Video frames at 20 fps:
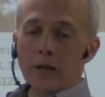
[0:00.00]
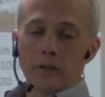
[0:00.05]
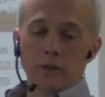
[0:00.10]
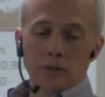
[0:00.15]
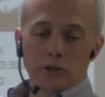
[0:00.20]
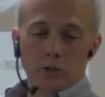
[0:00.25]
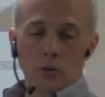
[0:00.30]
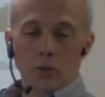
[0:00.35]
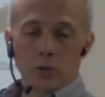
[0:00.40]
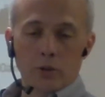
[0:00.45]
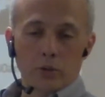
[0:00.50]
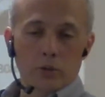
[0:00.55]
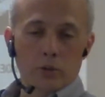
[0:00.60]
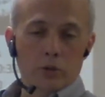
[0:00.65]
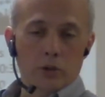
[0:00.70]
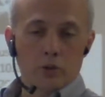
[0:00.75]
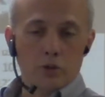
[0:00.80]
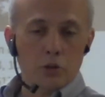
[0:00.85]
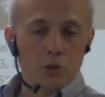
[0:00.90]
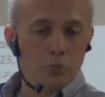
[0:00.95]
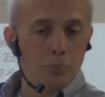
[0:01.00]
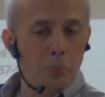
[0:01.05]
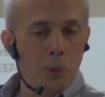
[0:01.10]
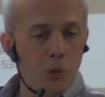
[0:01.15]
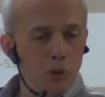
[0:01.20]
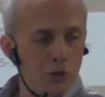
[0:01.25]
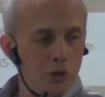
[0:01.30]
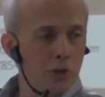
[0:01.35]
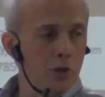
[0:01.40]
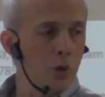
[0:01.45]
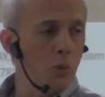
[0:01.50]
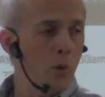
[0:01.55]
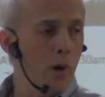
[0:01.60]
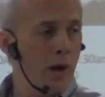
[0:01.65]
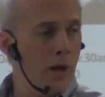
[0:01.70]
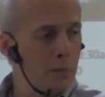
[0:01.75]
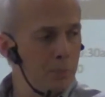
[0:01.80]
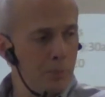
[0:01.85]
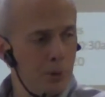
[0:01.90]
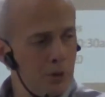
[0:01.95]
and so you're pushing
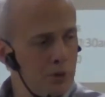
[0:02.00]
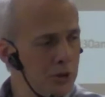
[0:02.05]
away.